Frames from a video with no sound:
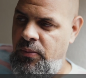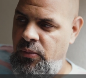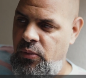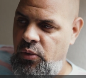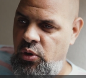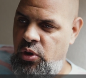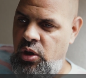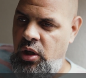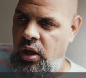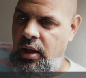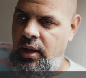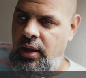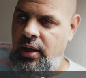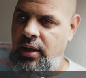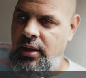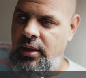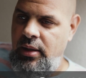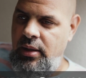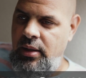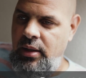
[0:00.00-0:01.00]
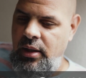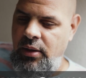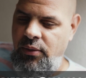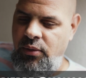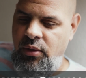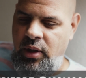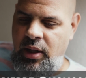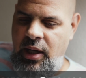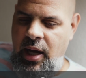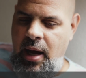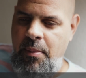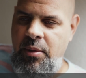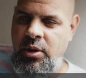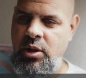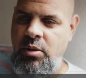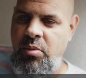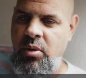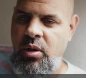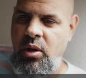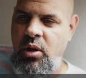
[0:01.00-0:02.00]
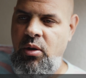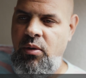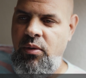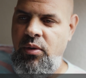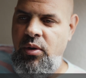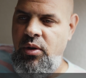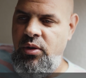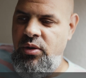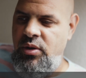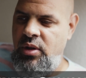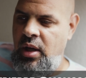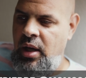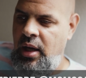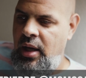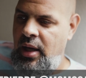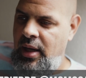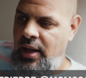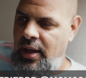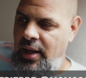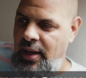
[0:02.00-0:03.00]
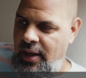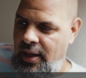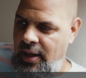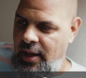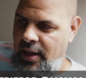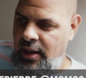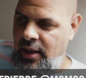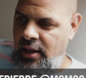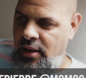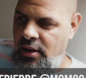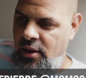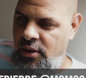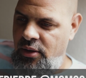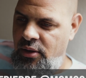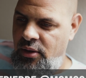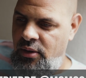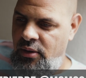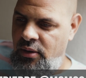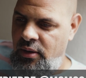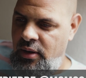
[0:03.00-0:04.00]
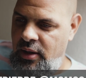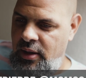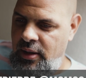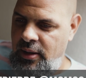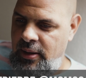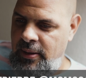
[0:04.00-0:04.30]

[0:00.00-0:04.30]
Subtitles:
Inshallah, leave your comments below if there's any other